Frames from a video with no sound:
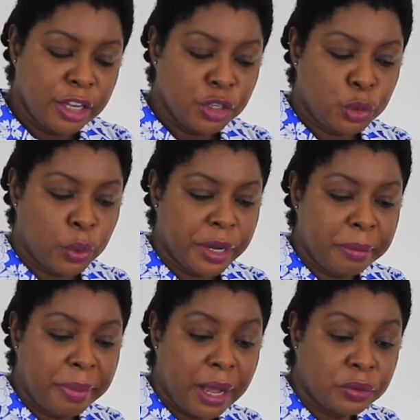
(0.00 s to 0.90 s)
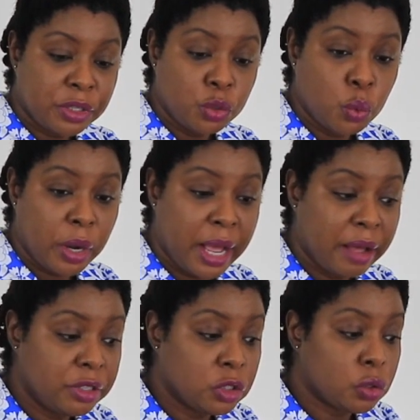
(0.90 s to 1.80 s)
You're talking about, you want to
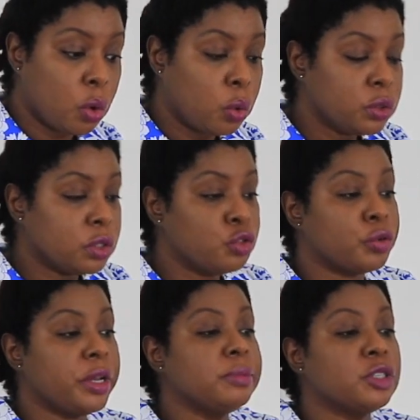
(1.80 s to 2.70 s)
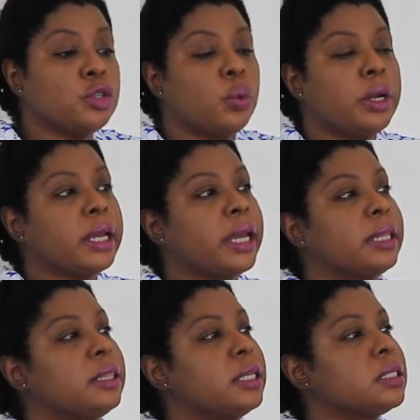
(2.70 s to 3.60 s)
have these goals and dreams and you want to
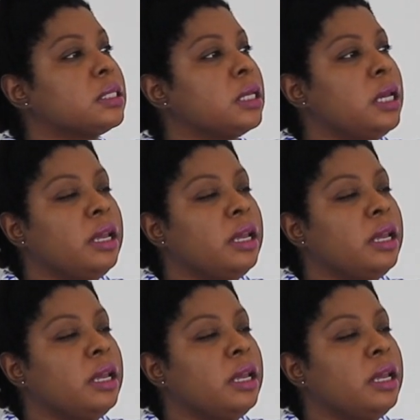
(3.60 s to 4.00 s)
get this